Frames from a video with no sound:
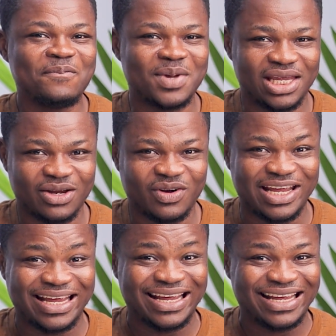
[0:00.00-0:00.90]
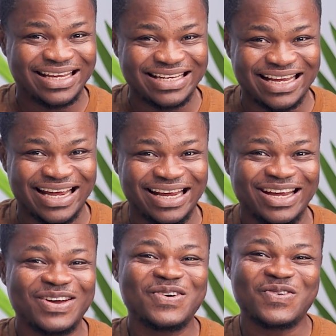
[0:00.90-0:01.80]
Meyere
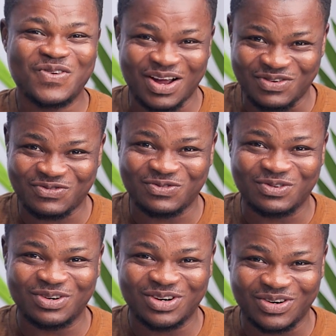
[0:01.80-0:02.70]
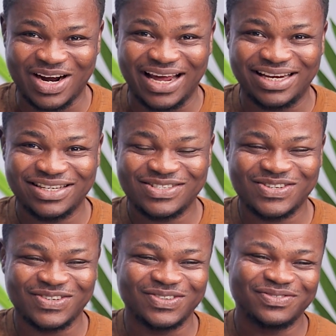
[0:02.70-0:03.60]
nye kwadwofo. All right,
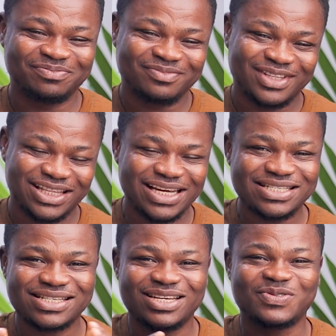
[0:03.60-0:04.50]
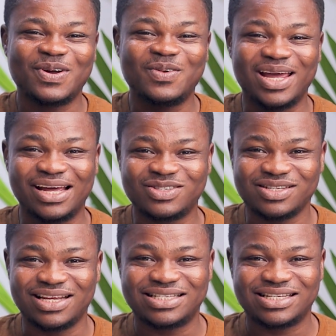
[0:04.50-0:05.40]
so this is where we end
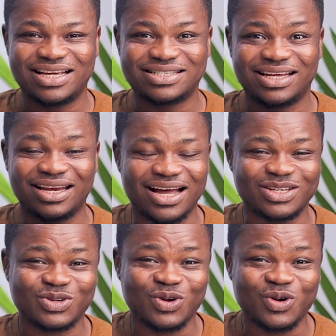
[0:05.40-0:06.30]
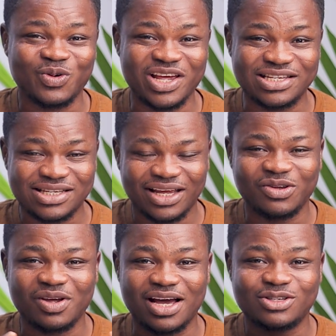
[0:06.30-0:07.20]
today's lesson. As always, thank
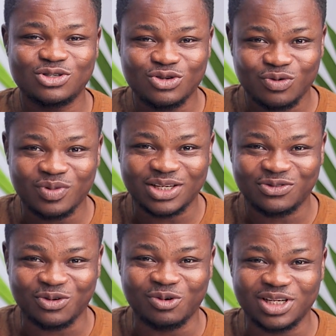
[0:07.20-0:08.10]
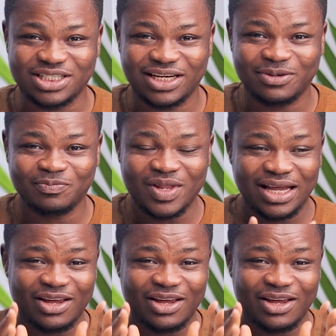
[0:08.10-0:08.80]
you guys so much for watching.